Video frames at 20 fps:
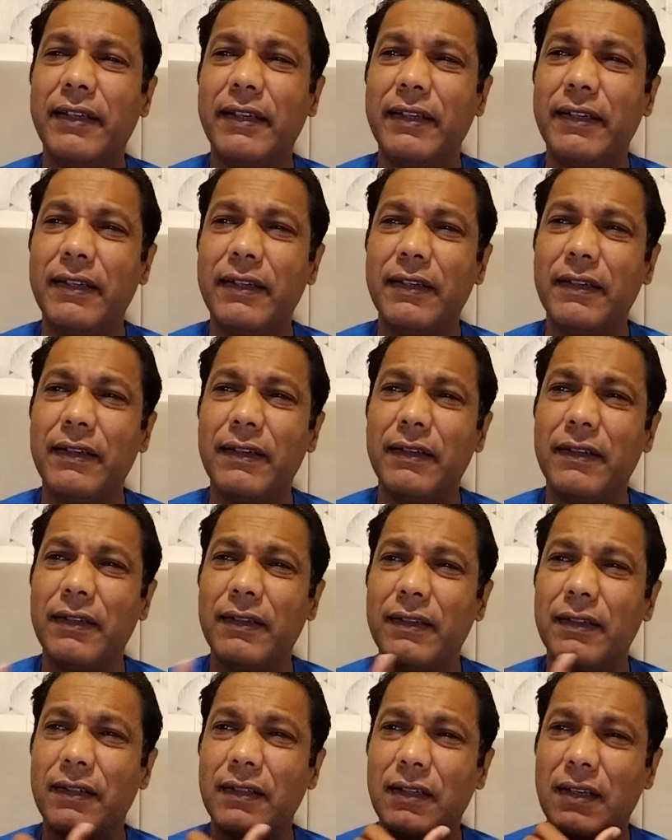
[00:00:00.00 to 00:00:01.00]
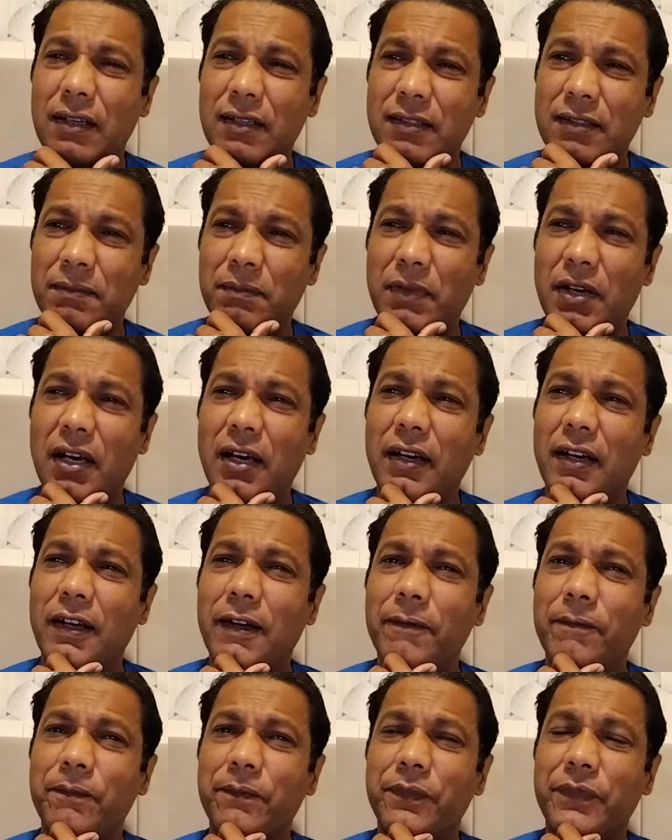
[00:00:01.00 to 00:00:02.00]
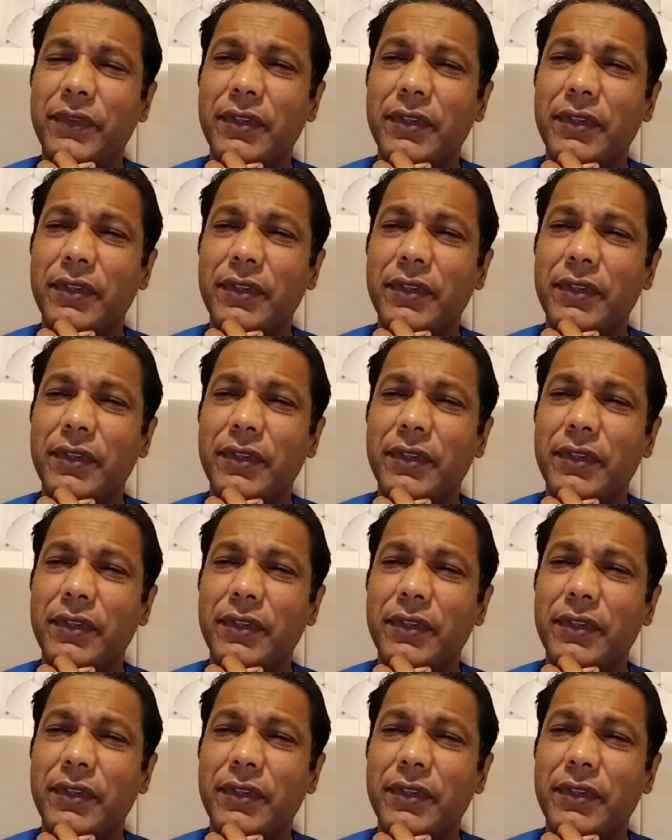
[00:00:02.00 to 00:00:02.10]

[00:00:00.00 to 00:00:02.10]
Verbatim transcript: in Asmara.